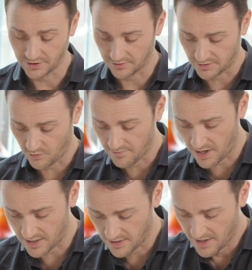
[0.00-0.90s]
You know, so when
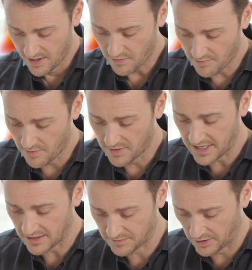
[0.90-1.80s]
my when mum
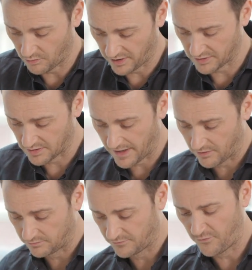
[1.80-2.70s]
and dad split up when I was
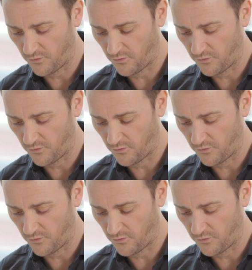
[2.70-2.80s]
about